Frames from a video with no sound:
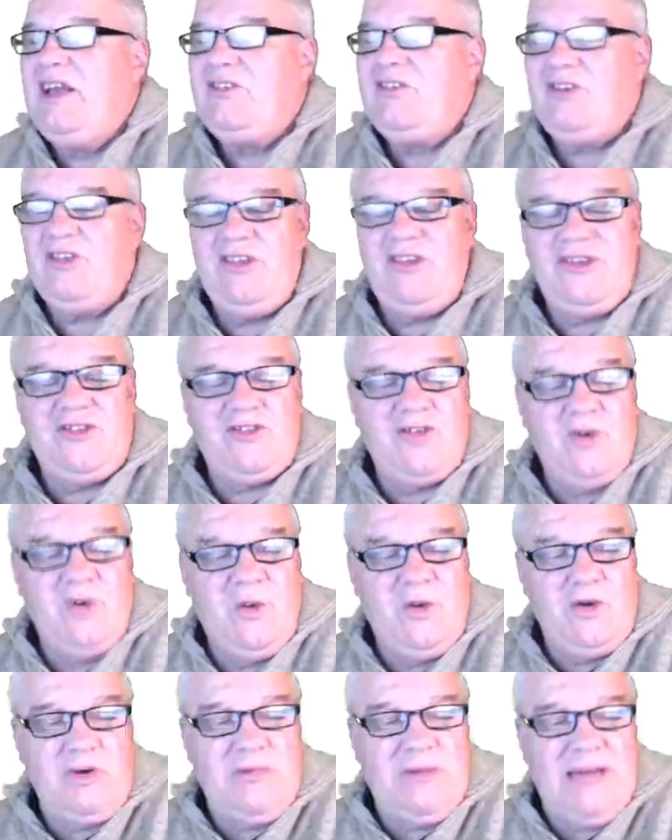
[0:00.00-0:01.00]
So this
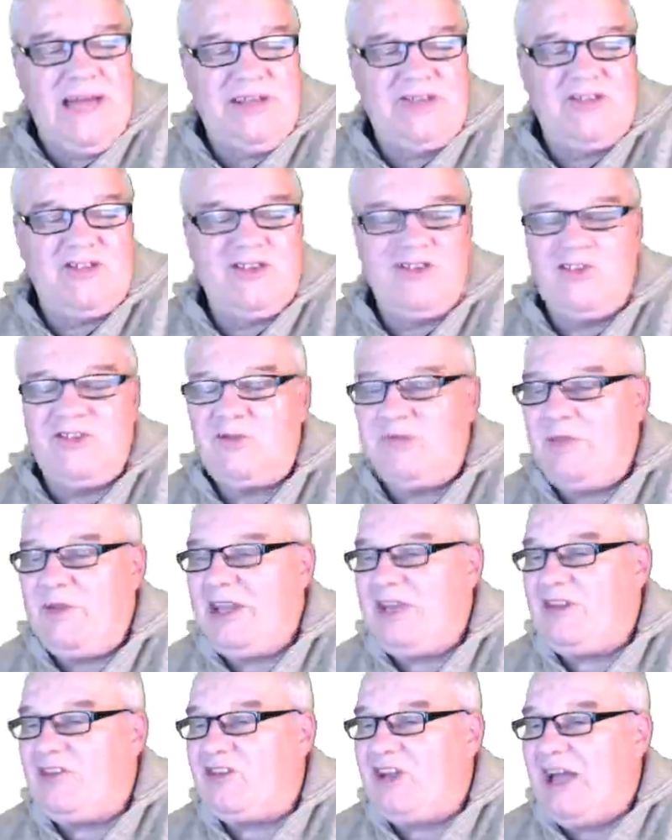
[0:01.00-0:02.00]
automates and
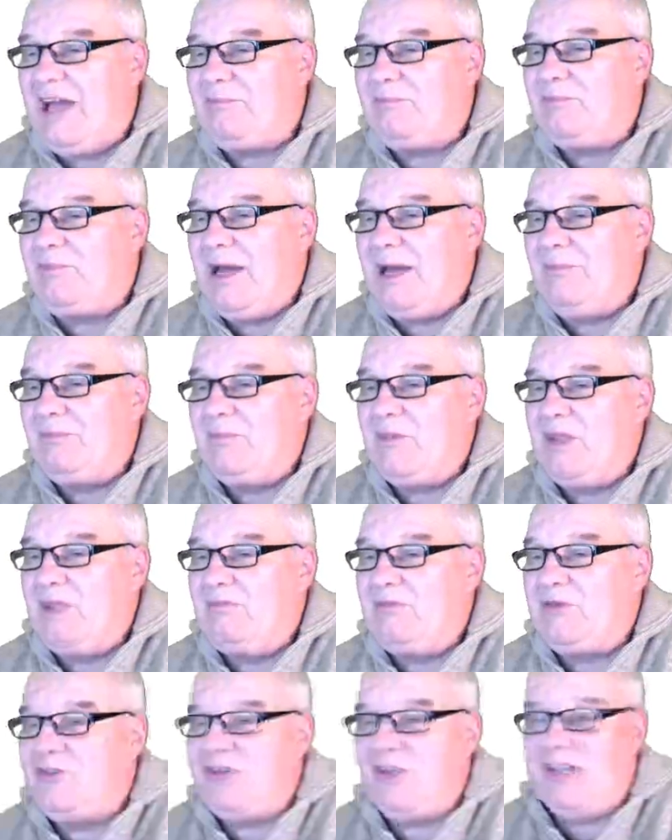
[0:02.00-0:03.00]
speeds up,
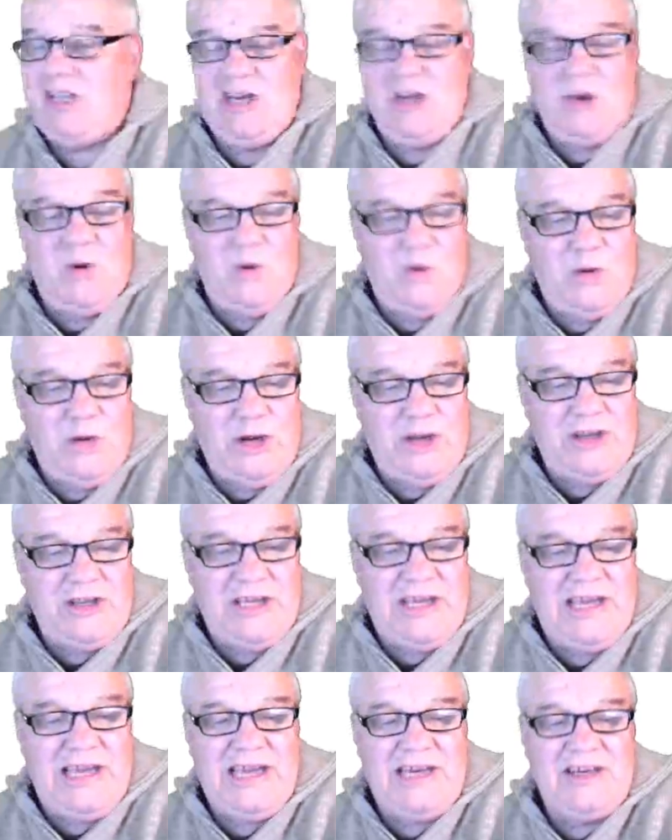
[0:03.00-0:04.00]
in particular,
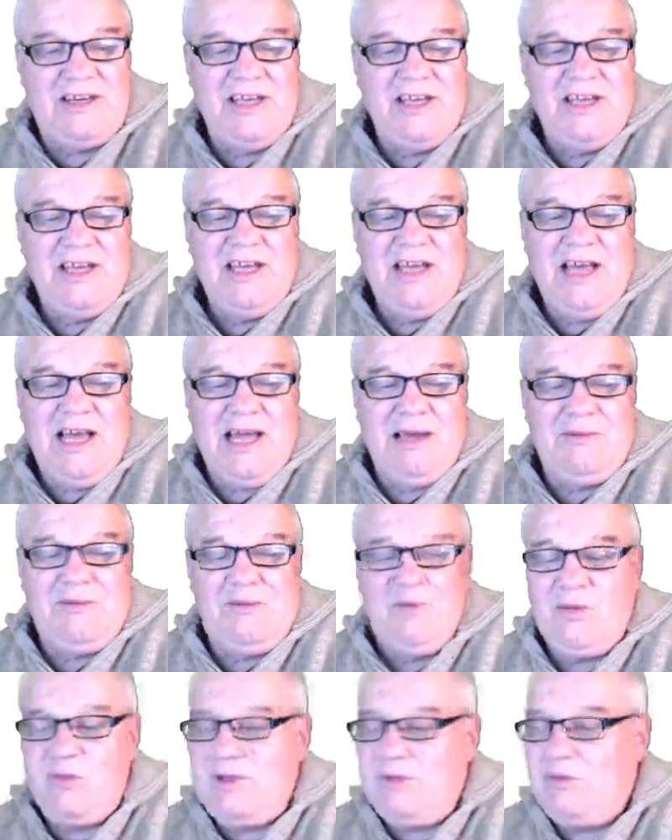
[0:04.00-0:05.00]
AutoCAD
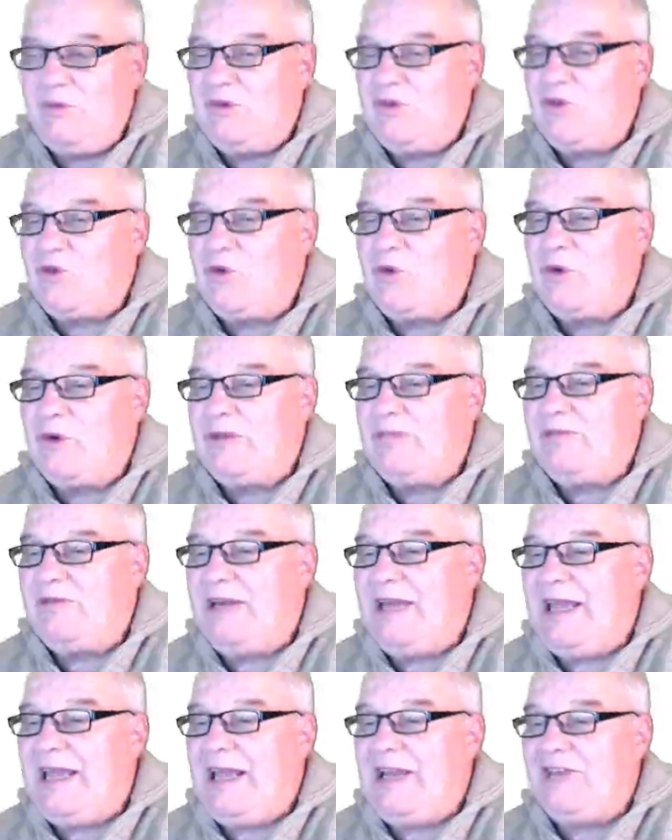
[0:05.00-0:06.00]
for when we're drawing
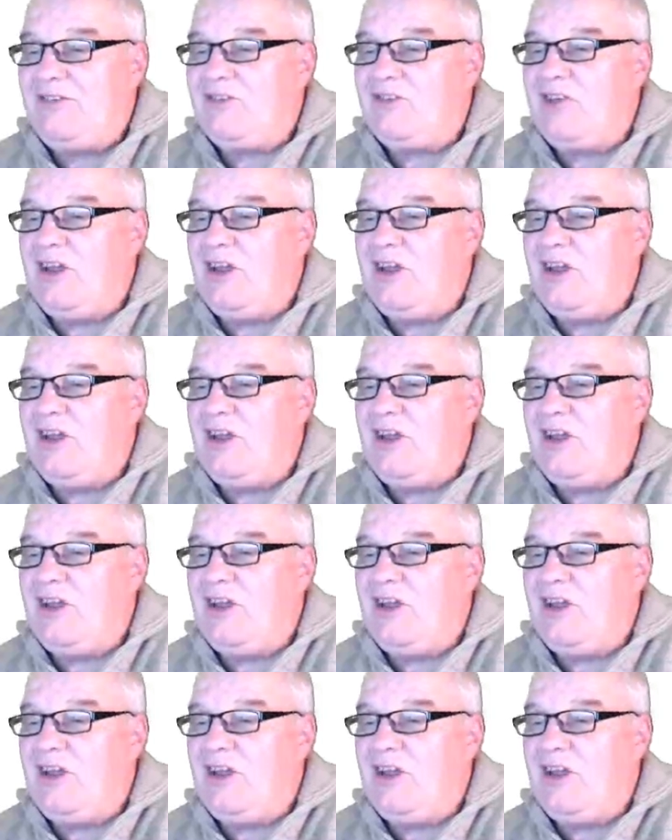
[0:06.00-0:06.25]
plans.